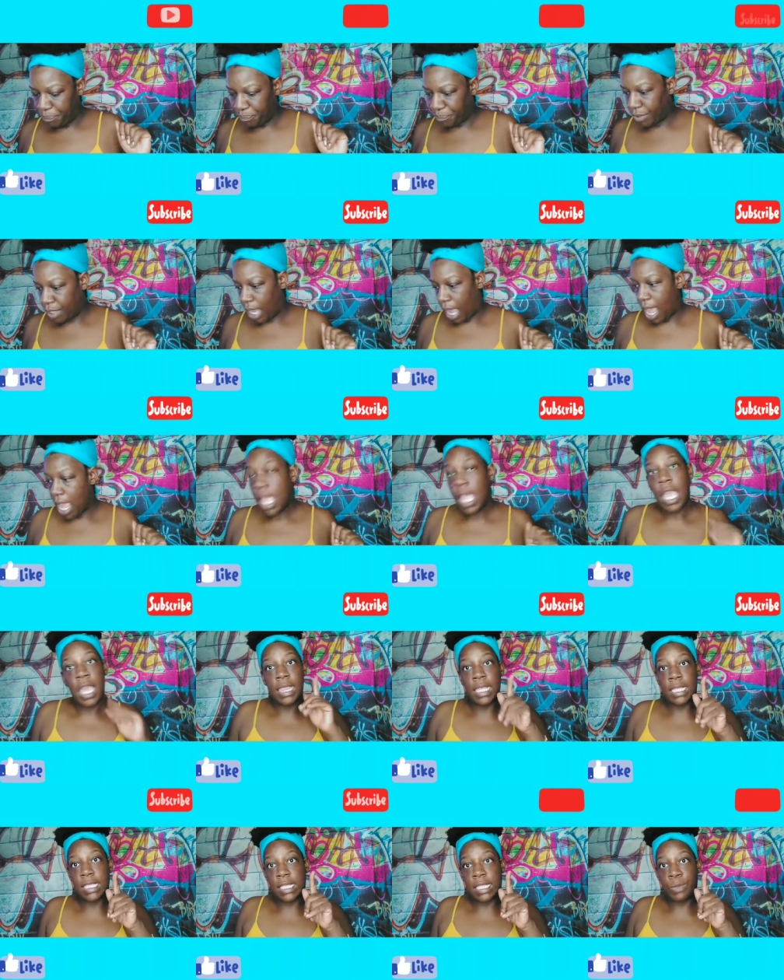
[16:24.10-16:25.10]
Okay,
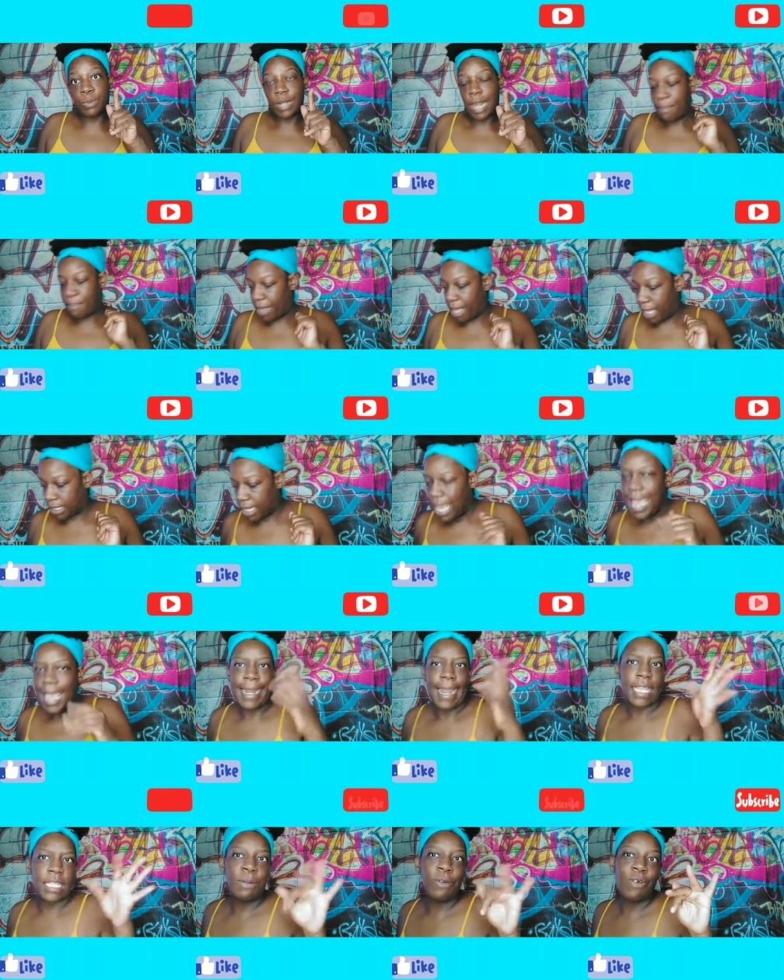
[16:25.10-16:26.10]
and this is what I picked.
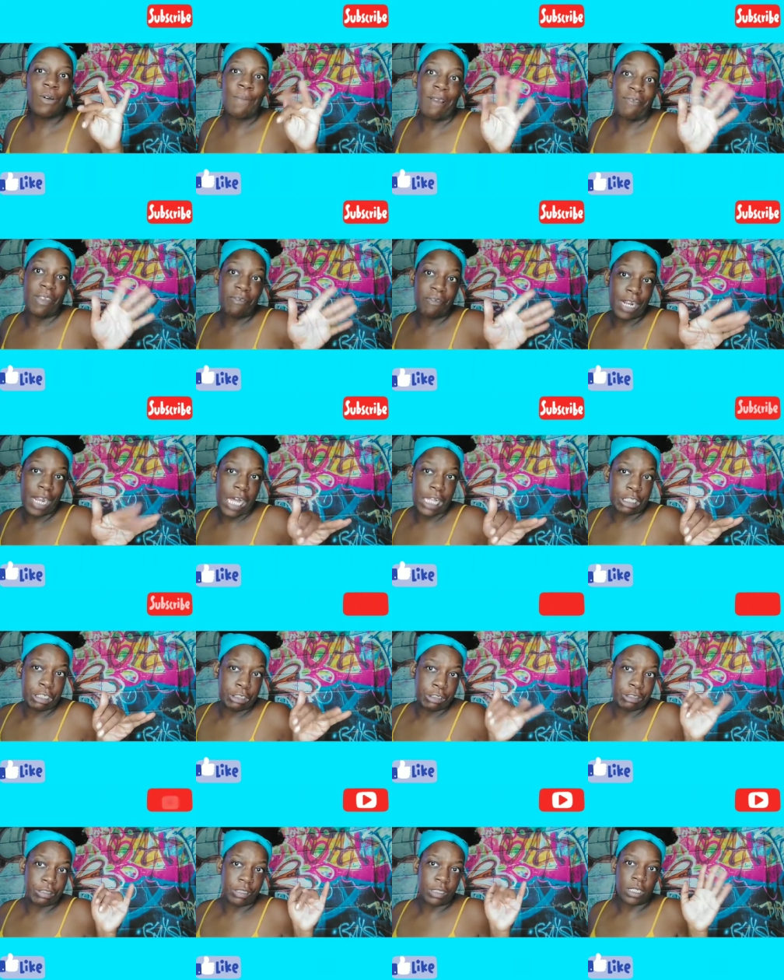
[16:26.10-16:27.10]
And asked me what my favorite
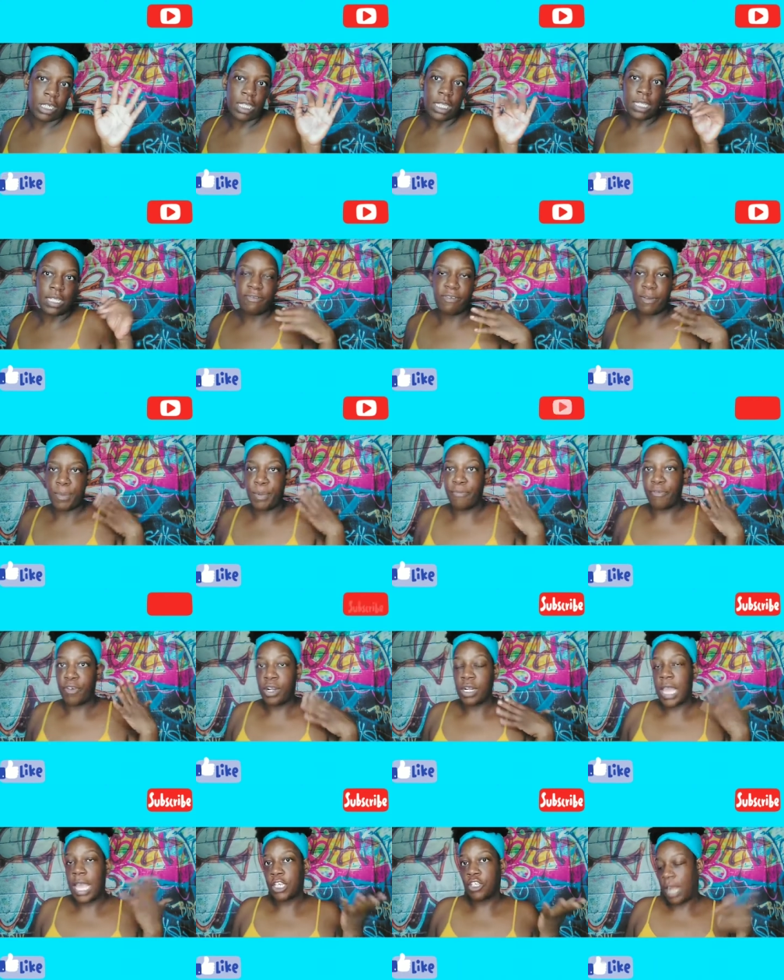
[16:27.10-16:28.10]
colors and all that stuff. I
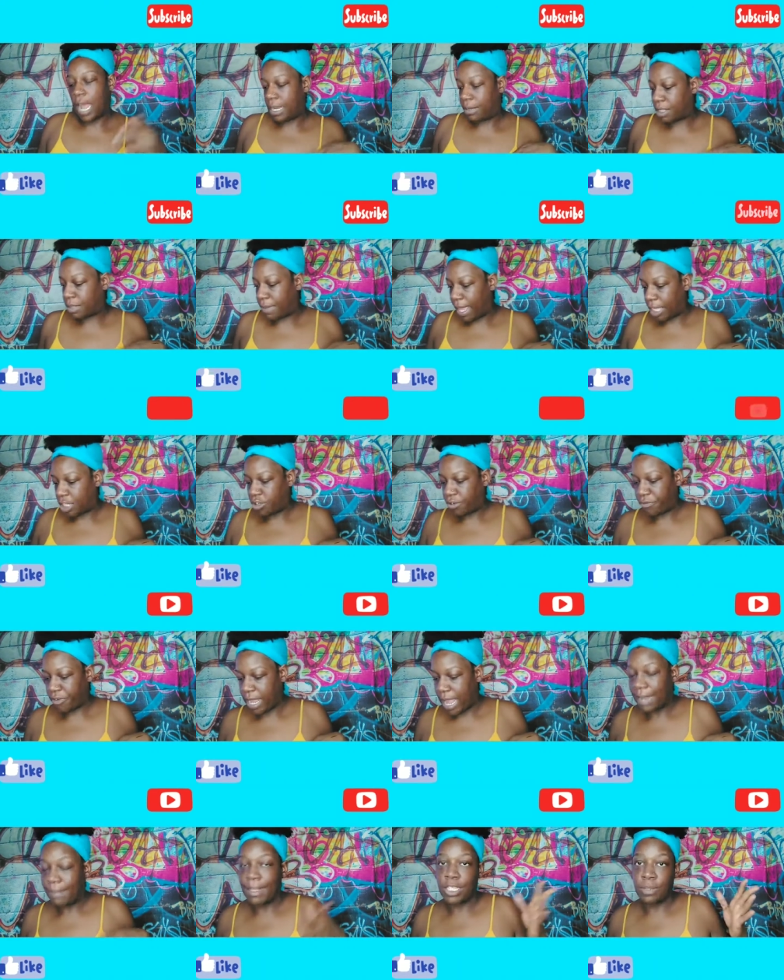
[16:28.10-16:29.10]
prefer the extra items. So my extra free
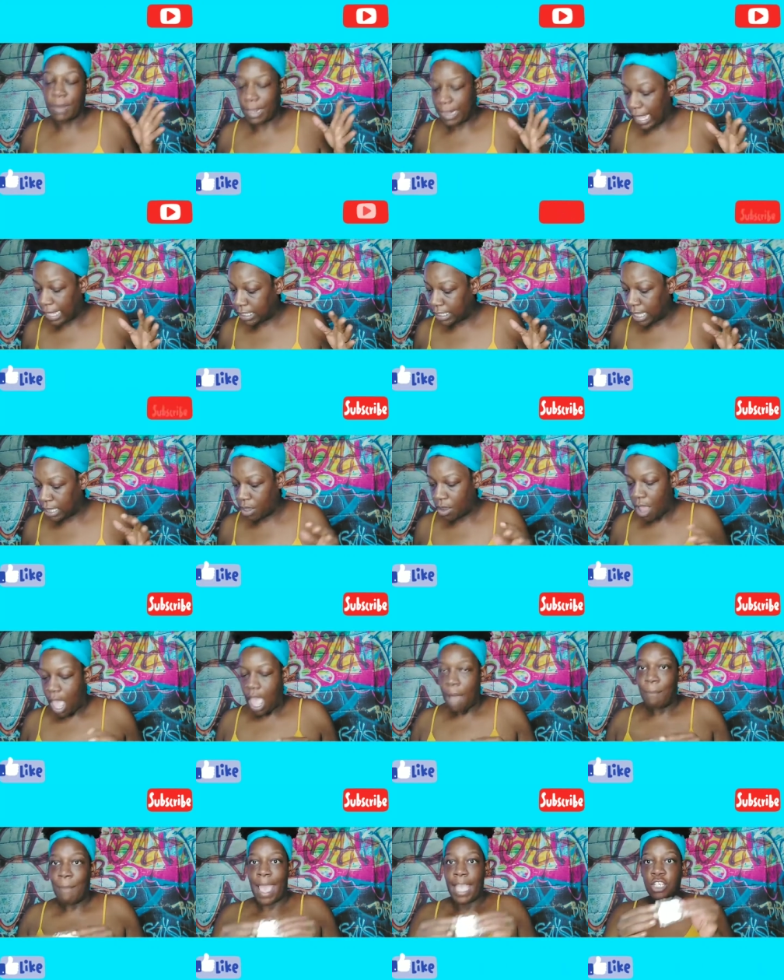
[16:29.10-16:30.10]
item, my like yellow.
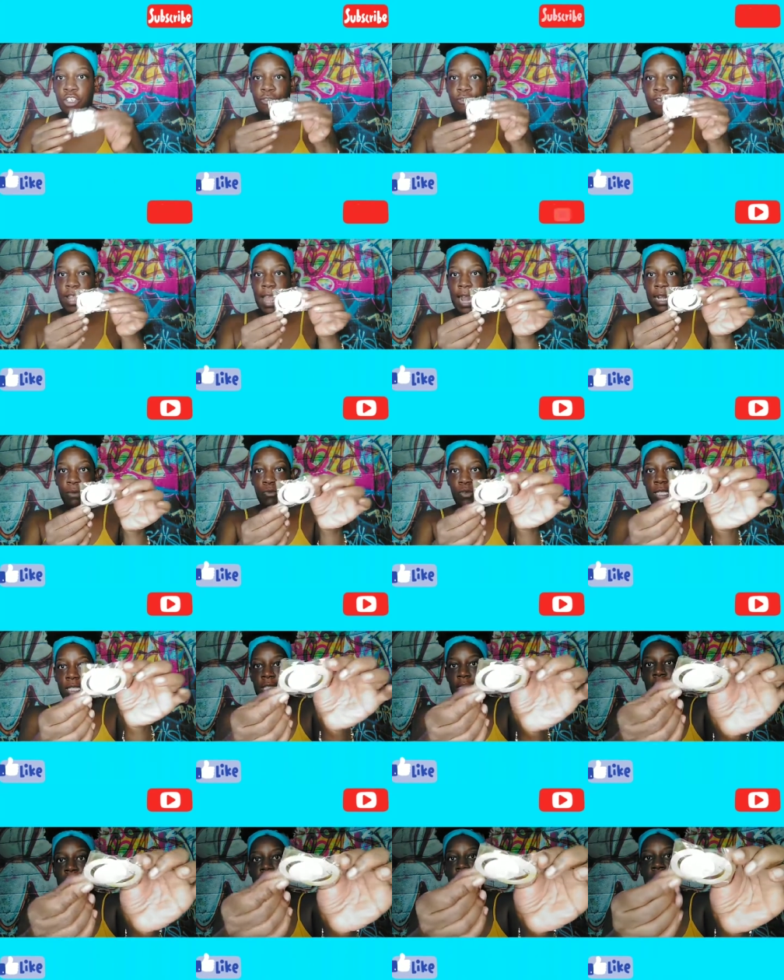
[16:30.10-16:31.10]
My extra free item was
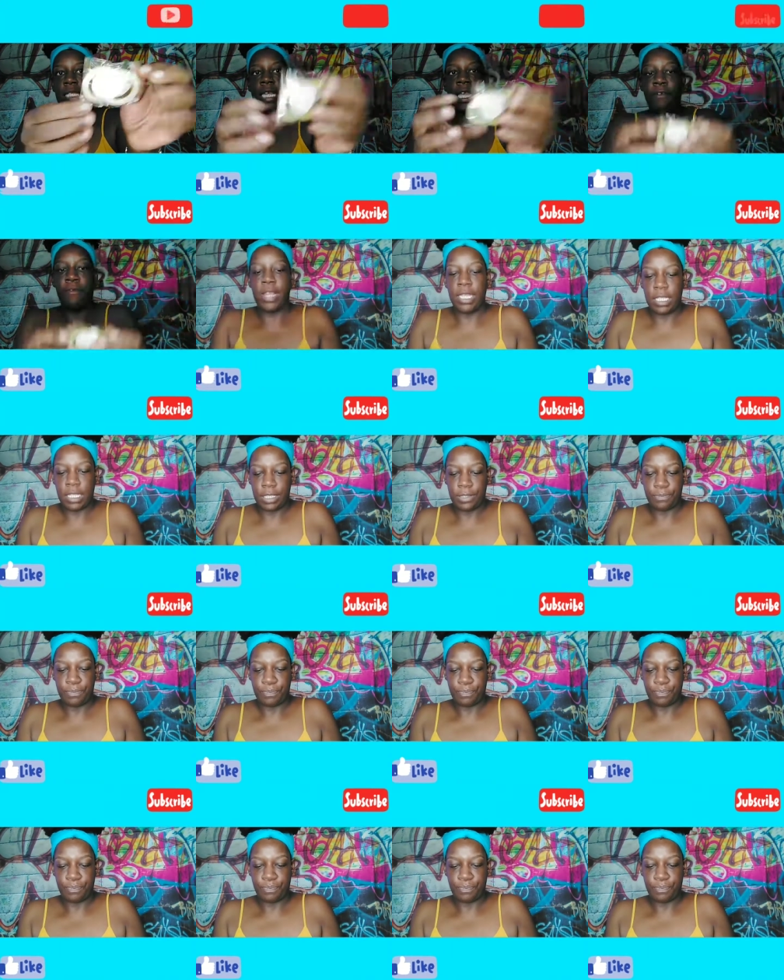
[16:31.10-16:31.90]
these earrings.